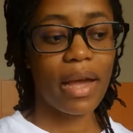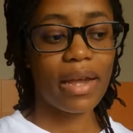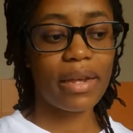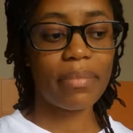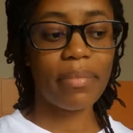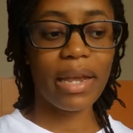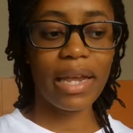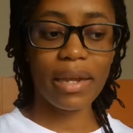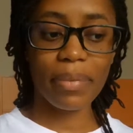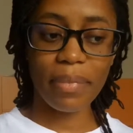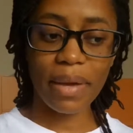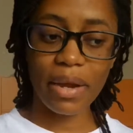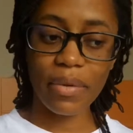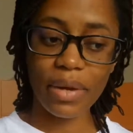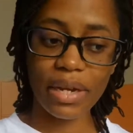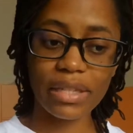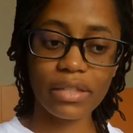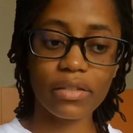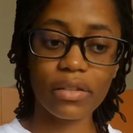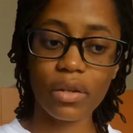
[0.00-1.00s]
make my
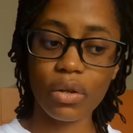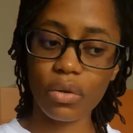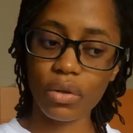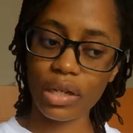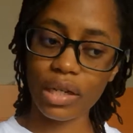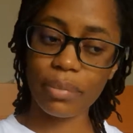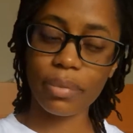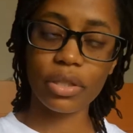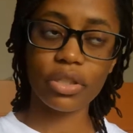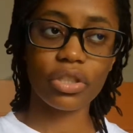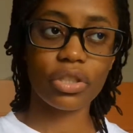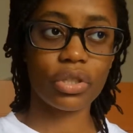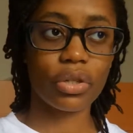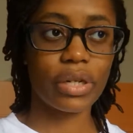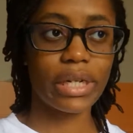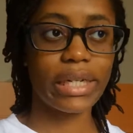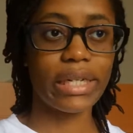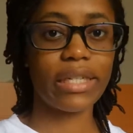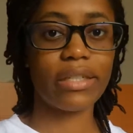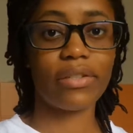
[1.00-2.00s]
way slowly but
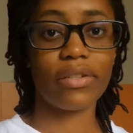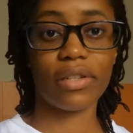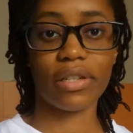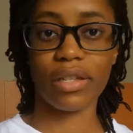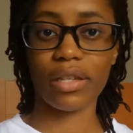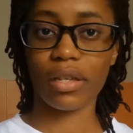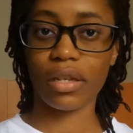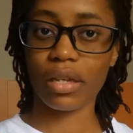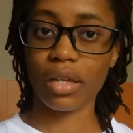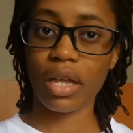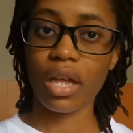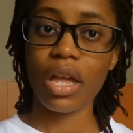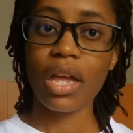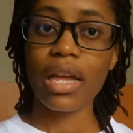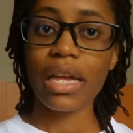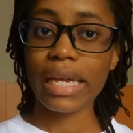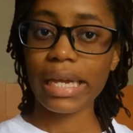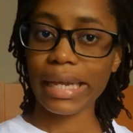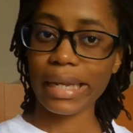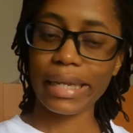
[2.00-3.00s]
surely to the
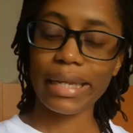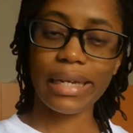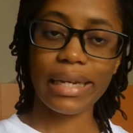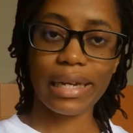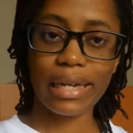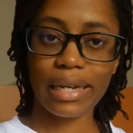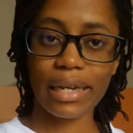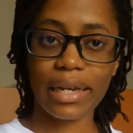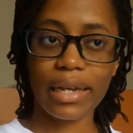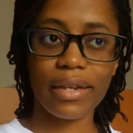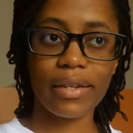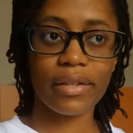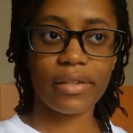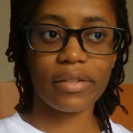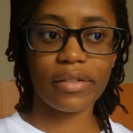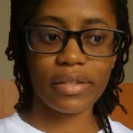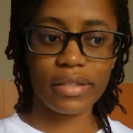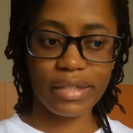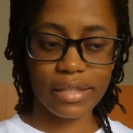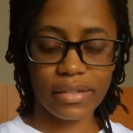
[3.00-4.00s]
clinic
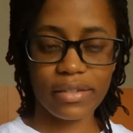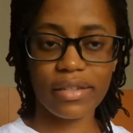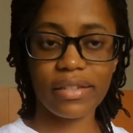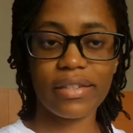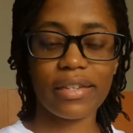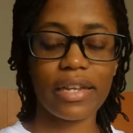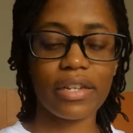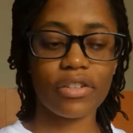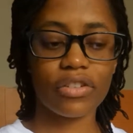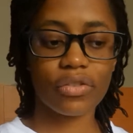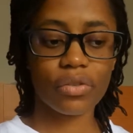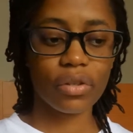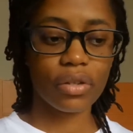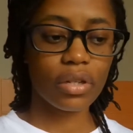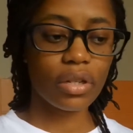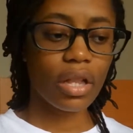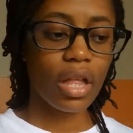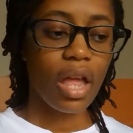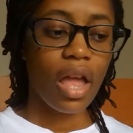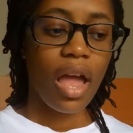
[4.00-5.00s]
in the city
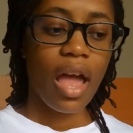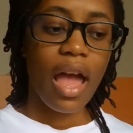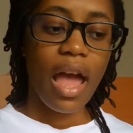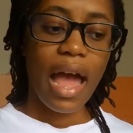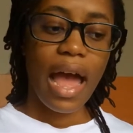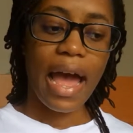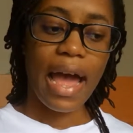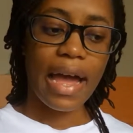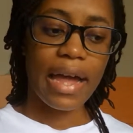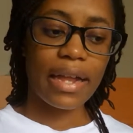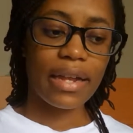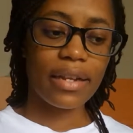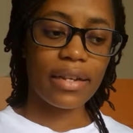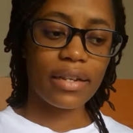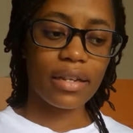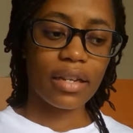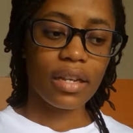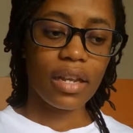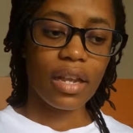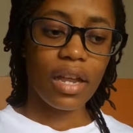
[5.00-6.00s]
central,
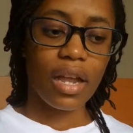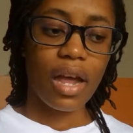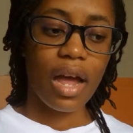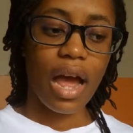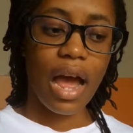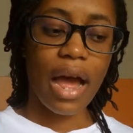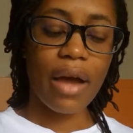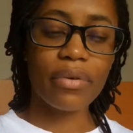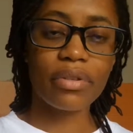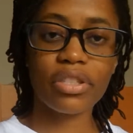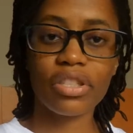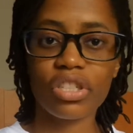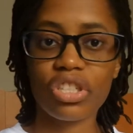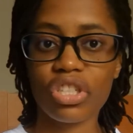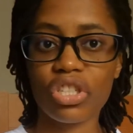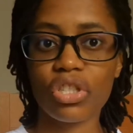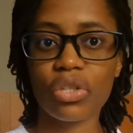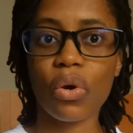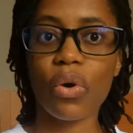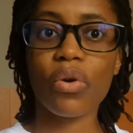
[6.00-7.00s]
and I was
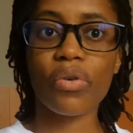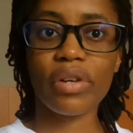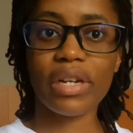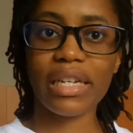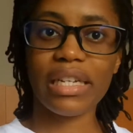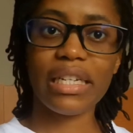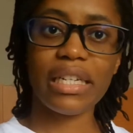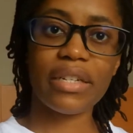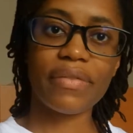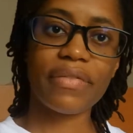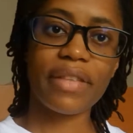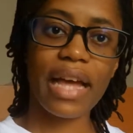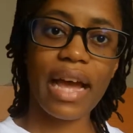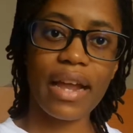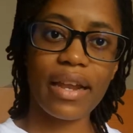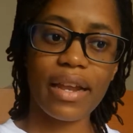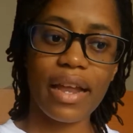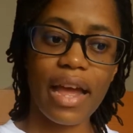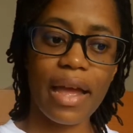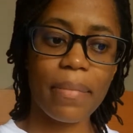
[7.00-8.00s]
just so relieved
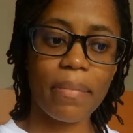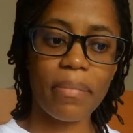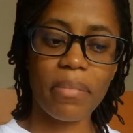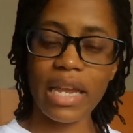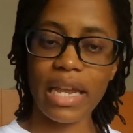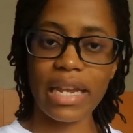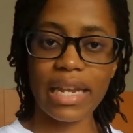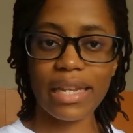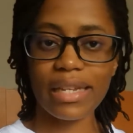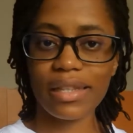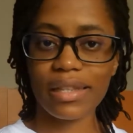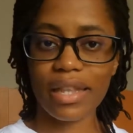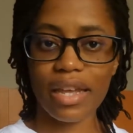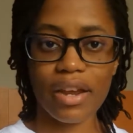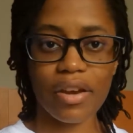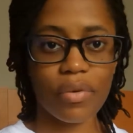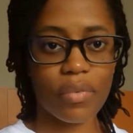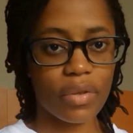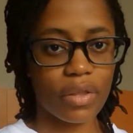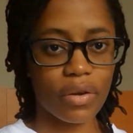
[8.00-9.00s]
that I made it
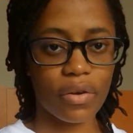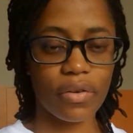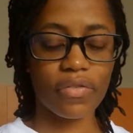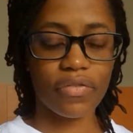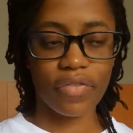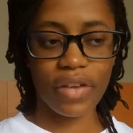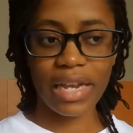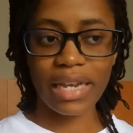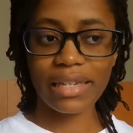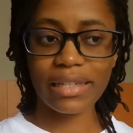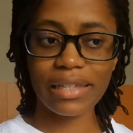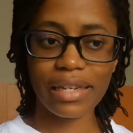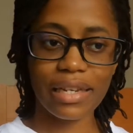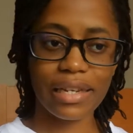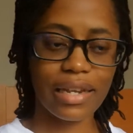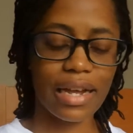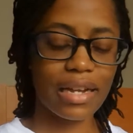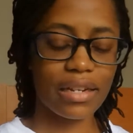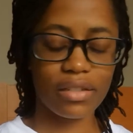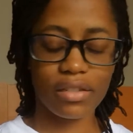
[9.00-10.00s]
there without fainting,
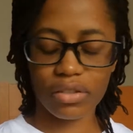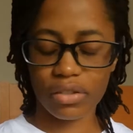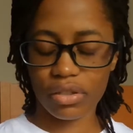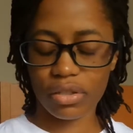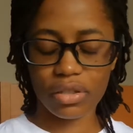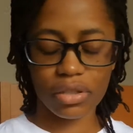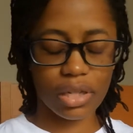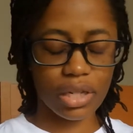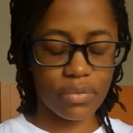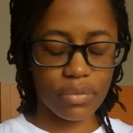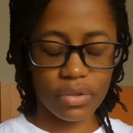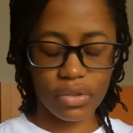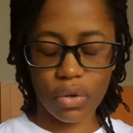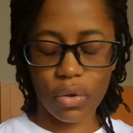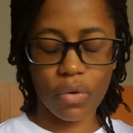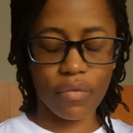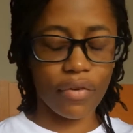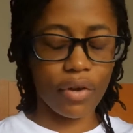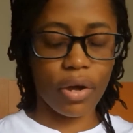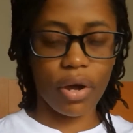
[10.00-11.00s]
that just, I was
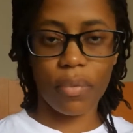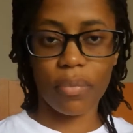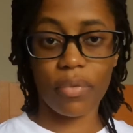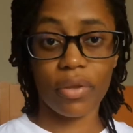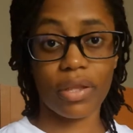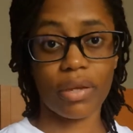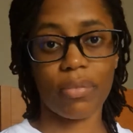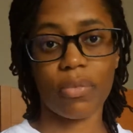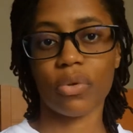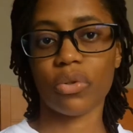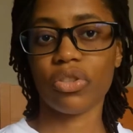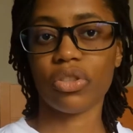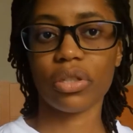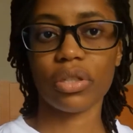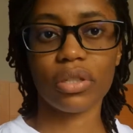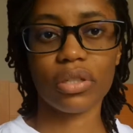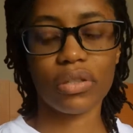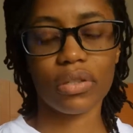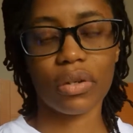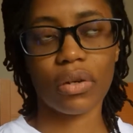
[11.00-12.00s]
overcome with
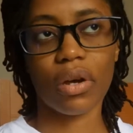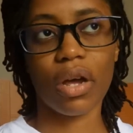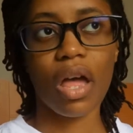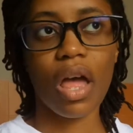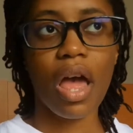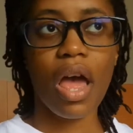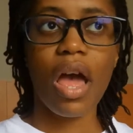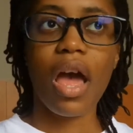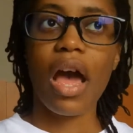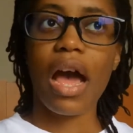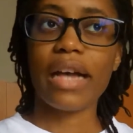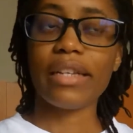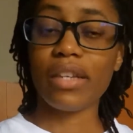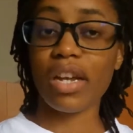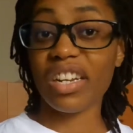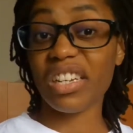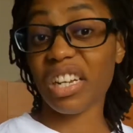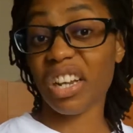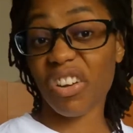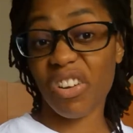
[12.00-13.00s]
emotion. So I
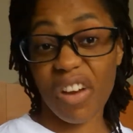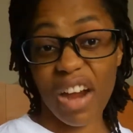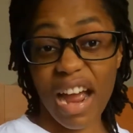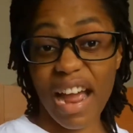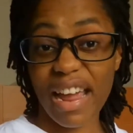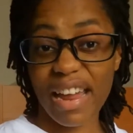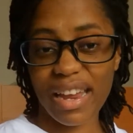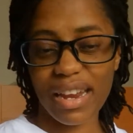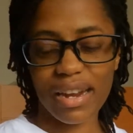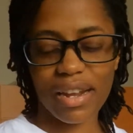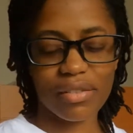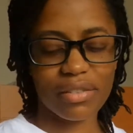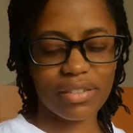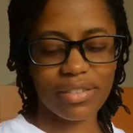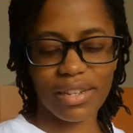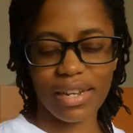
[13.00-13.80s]
started crying. I